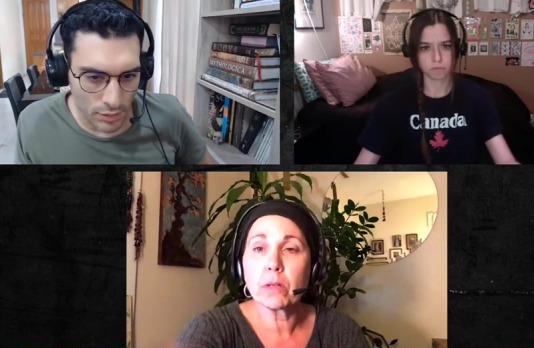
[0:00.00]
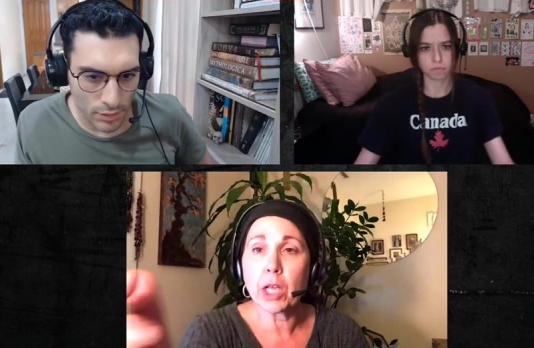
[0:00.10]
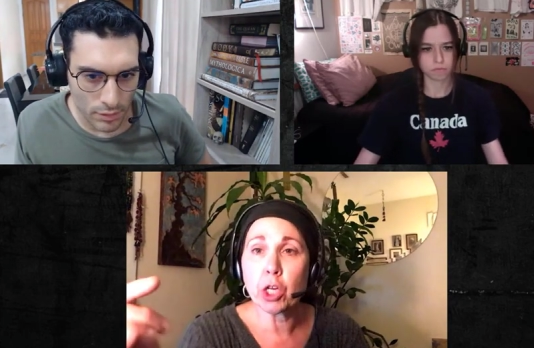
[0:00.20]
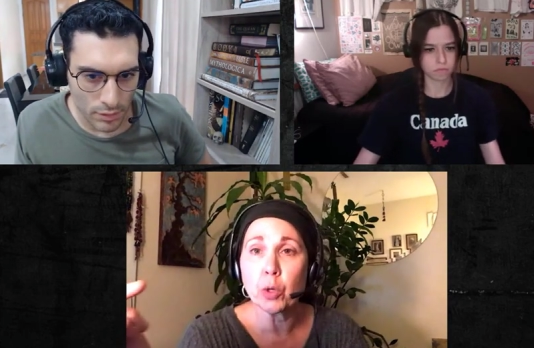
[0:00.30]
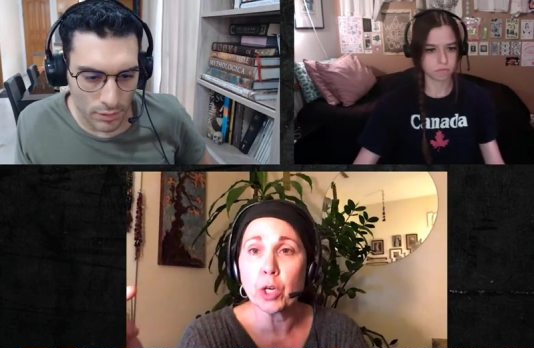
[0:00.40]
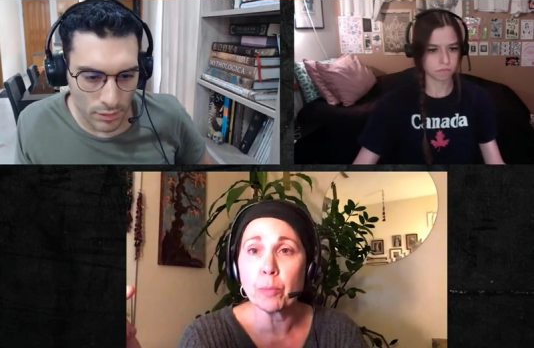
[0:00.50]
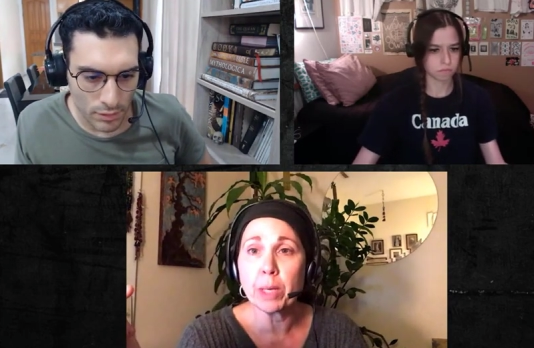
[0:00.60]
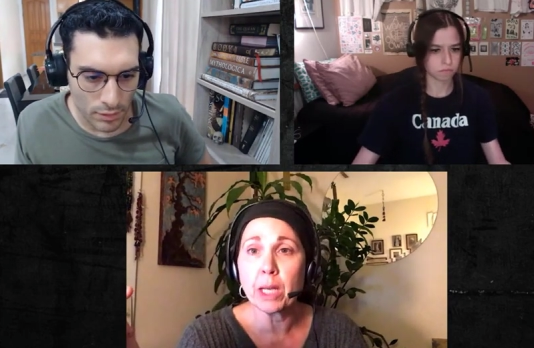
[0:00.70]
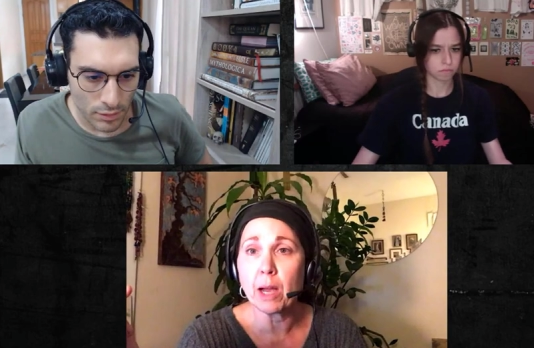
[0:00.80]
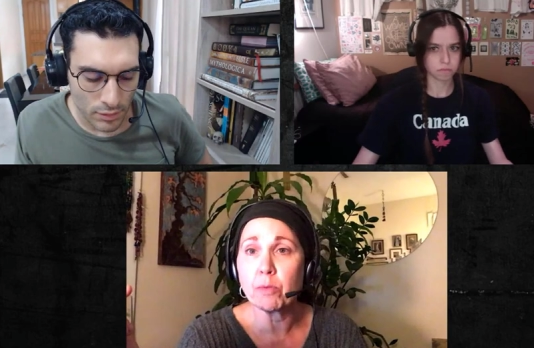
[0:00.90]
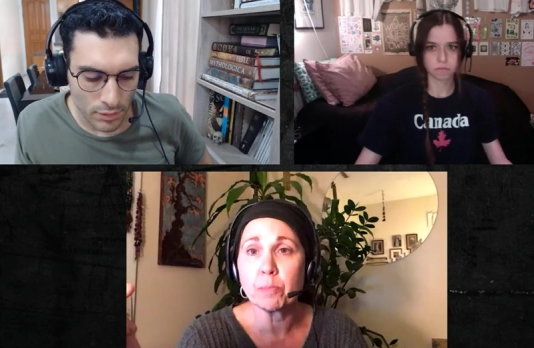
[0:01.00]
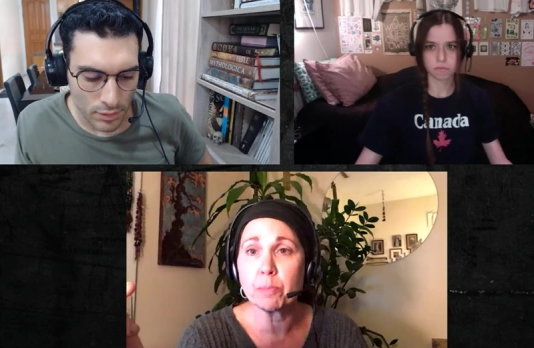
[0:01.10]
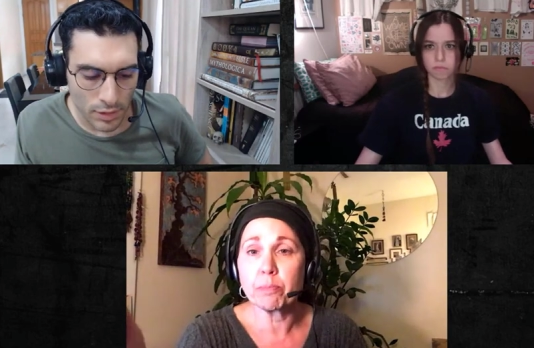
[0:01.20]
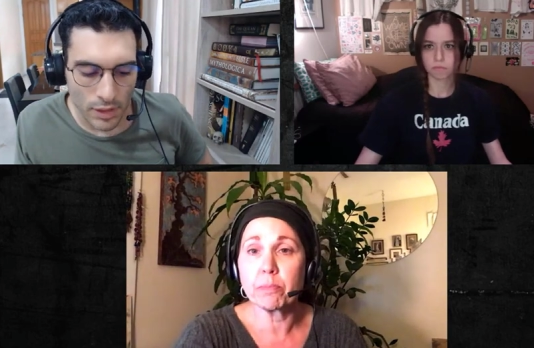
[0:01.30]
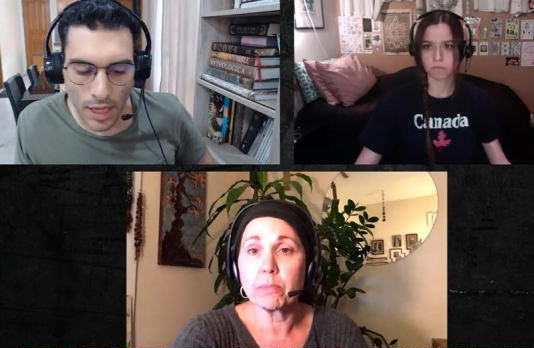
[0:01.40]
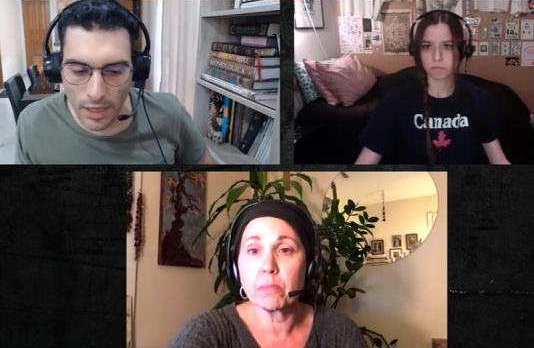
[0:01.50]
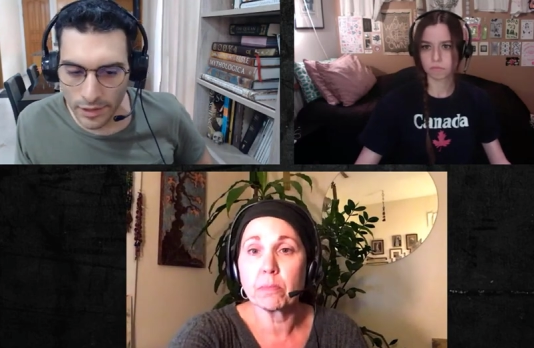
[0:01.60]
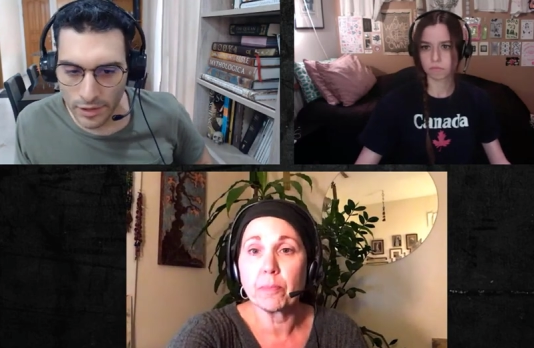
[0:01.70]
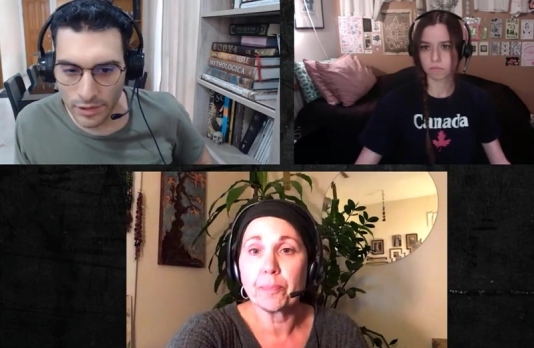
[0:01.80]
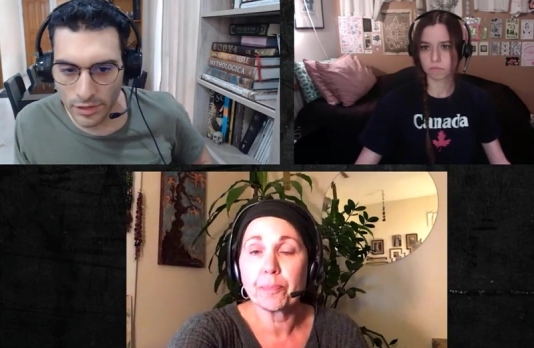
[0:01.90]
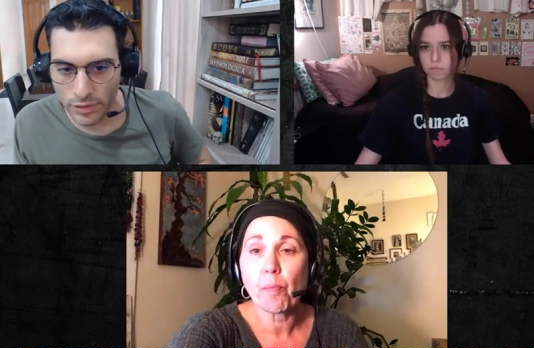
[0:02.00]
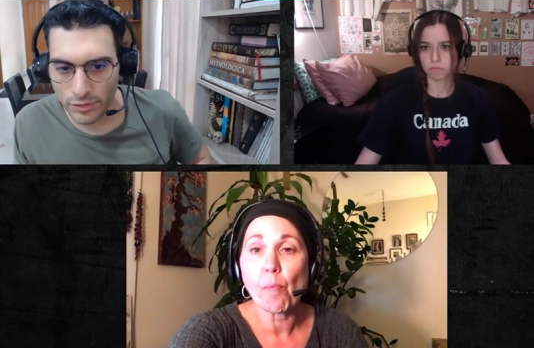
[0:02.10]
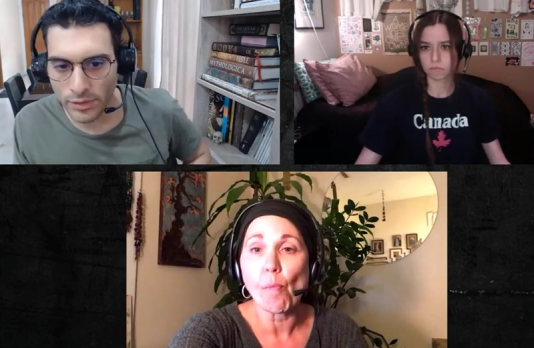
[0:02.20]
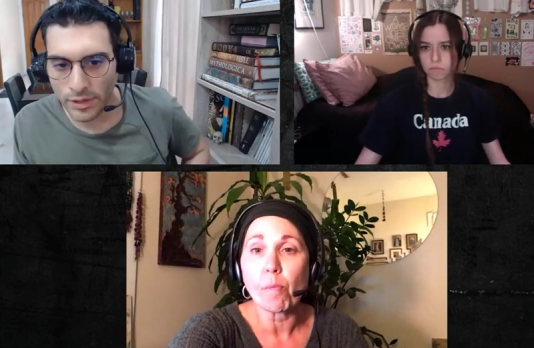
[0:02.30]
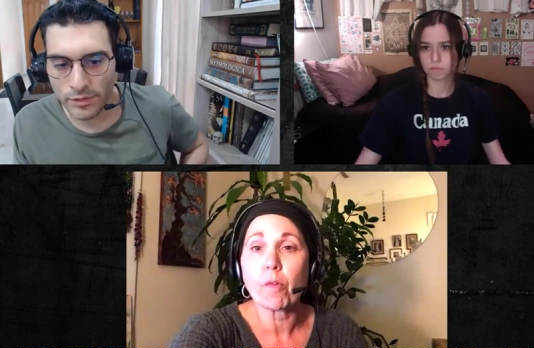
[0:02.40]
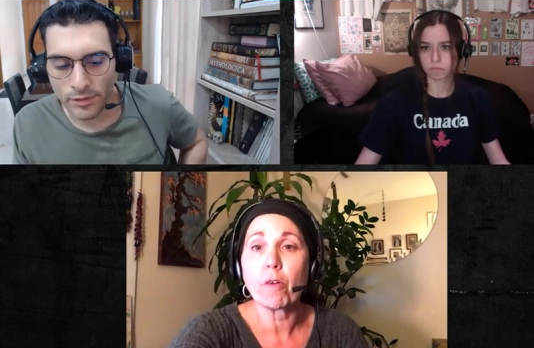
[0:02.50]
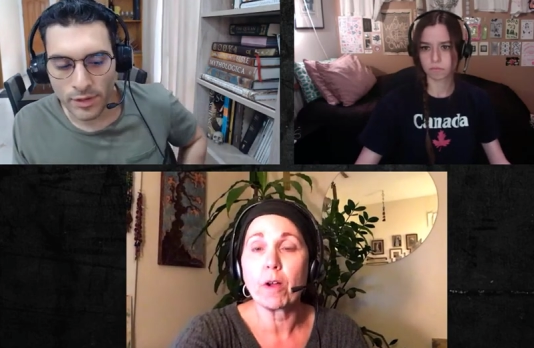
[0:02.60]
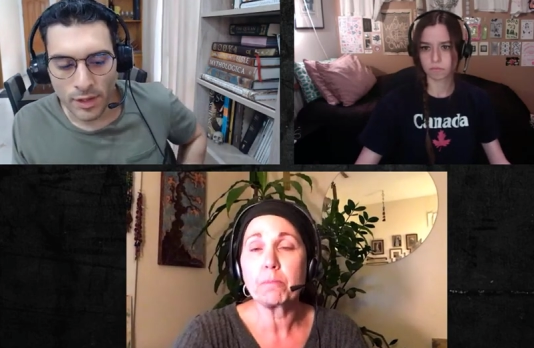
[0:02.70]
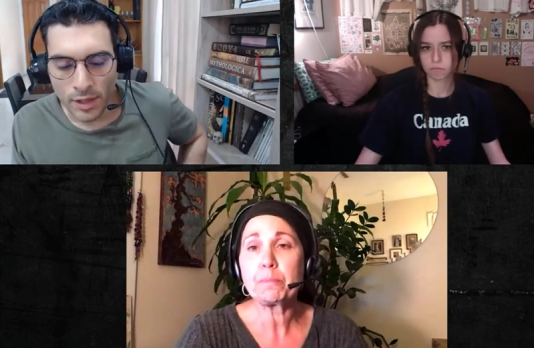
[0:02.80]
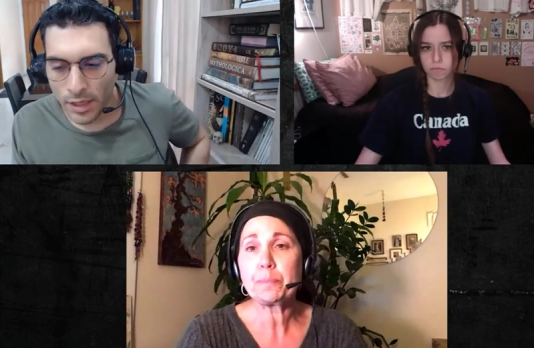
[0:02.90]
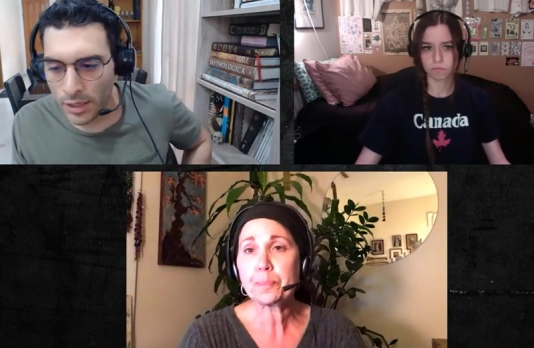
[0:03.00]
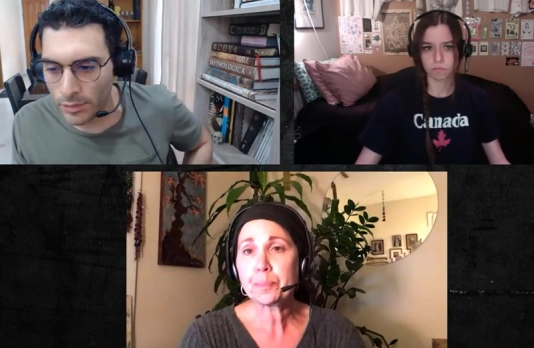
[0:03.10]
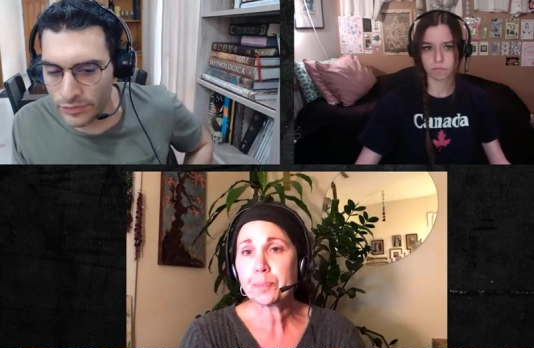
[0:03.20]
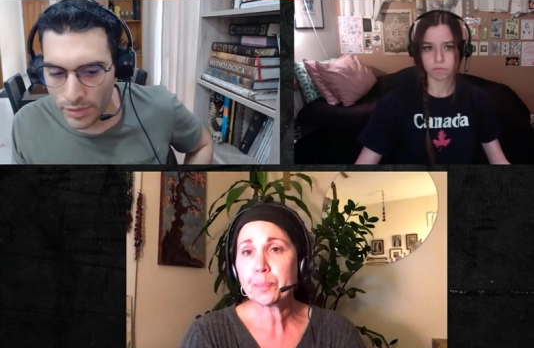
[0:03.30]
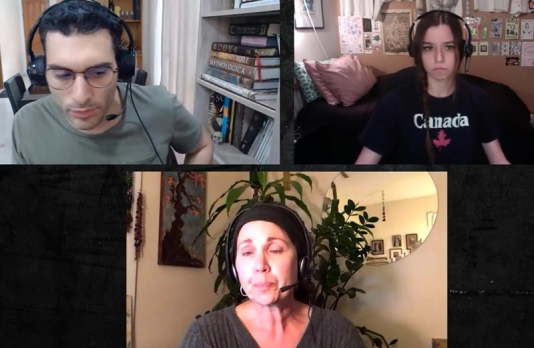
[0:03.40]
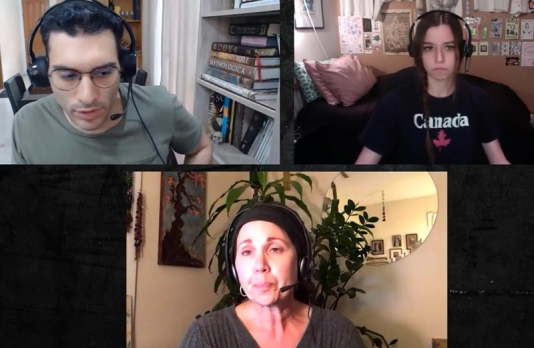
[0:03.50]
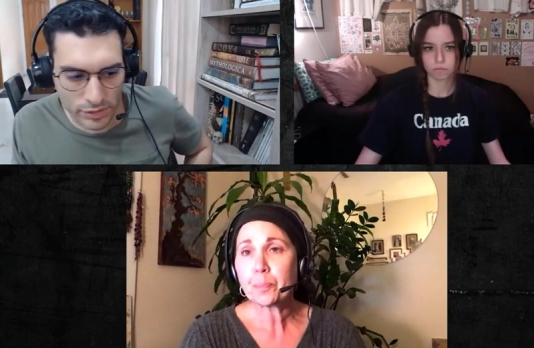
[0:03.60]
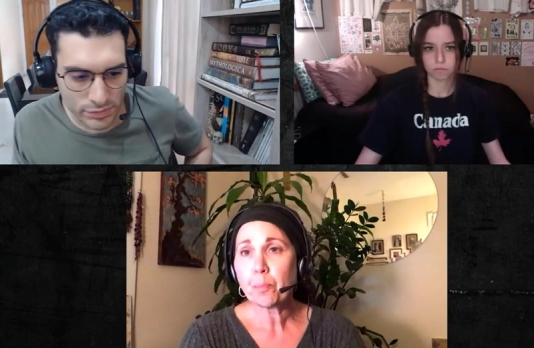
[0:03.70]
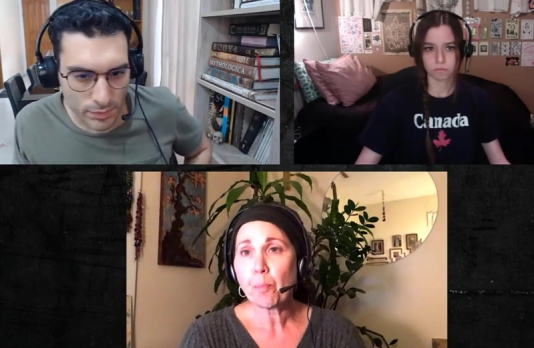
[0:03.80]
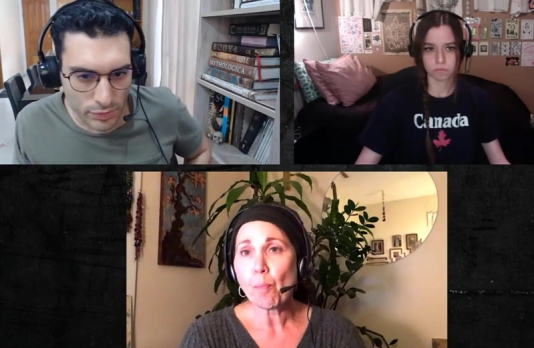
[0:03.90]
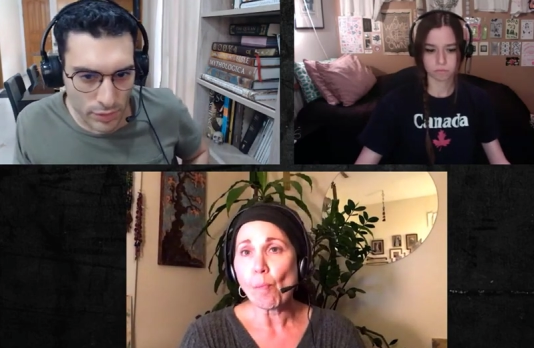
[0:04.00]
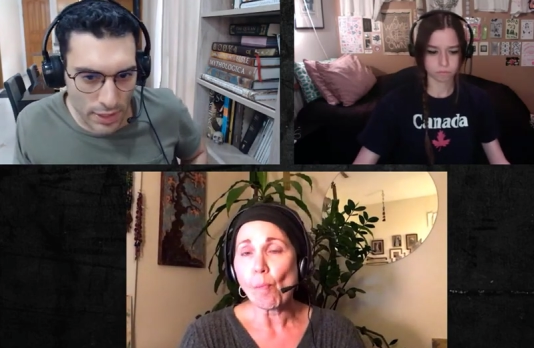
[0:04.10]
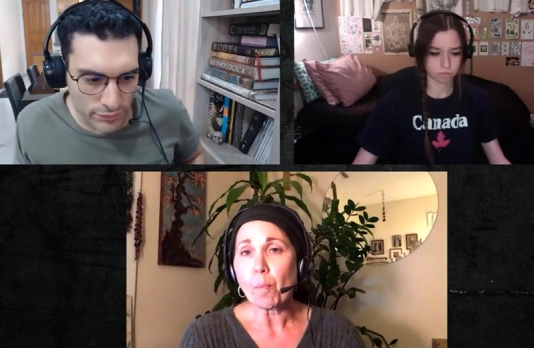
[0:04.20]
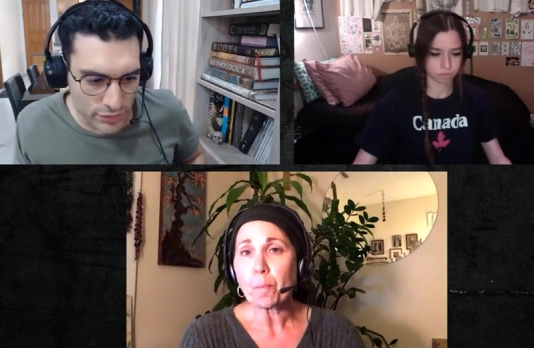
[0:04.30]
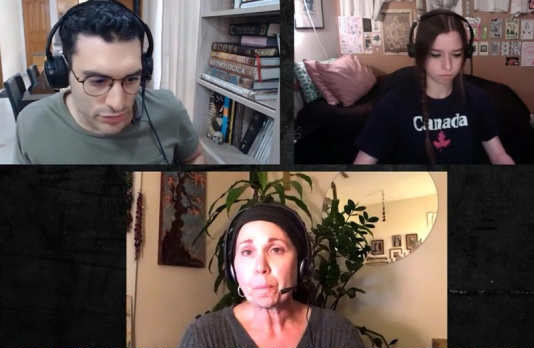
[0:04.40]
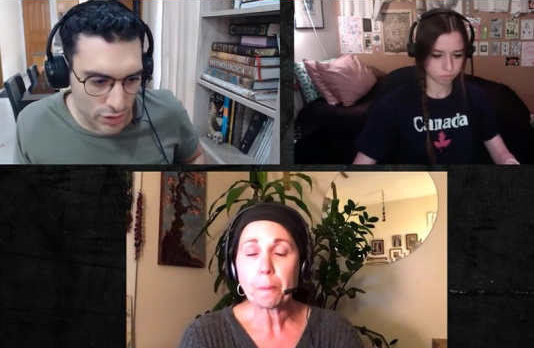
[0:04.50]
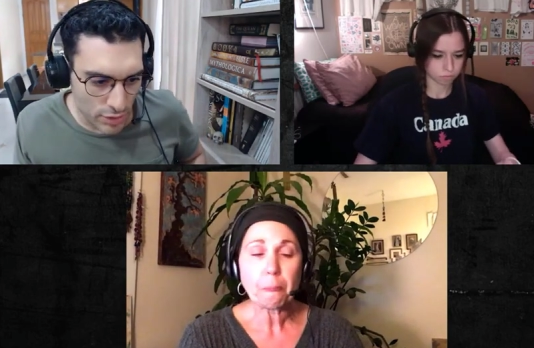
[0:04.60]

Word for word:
Speaker 1: Can you hear me? I was...
Speaker 2: Yeah, I can hear you, yeah. Anyways, I'm going to respond to Afshin's